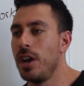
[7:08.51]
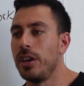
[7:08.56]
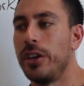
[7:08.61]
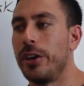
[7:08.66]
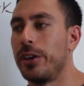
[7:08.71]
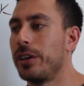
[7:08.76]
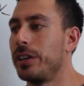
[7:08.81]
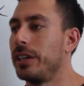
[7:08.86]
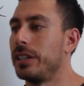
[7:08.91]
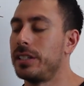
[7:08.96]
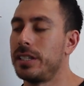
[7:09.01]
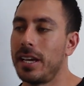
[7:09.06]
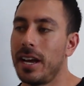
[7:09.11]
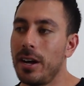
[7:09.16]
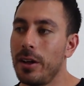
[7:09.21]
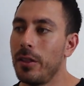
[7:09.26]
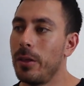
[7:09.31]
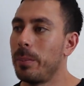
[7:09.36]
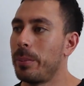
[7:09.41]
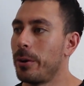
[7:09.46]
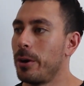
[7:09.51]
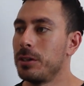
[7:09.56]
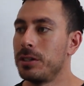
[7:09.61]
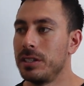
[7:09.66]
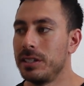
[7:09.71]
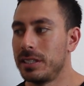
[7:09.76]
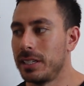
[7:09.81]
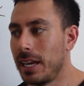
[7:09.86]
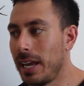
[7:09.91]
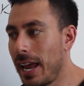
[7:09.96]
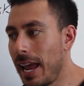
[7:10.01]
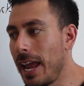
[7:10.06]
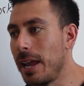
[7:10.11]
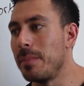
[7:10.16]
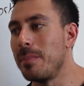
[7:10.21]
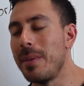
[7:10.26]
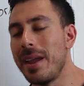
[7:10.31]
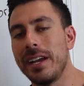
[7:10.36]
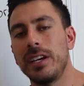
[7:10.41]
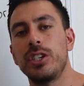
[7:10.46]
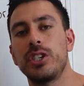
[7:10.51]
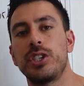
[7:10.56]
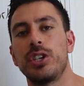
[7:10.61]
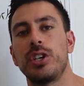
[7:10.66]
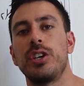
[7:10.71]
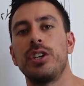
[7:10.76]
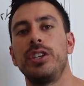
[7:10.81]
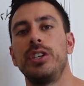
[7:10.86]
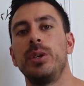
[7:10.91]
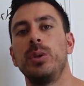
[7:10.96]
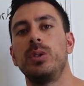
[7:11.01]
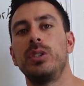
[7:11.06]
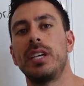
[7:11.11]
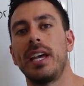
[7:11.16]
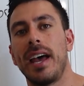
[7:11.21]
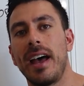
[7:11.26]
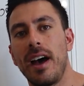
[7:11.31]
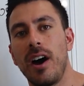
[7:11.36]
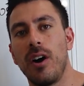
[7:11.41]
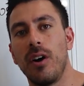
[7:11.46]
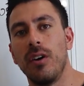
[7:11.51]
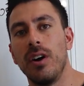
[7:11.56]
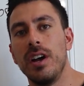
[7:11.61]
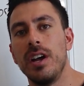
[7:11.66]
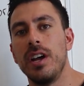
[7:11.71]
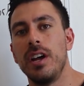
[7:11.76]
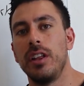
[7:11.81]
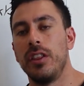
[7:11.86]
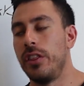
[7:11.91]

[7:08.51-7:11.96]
You're going to tell the person, say, hey, make sure you tell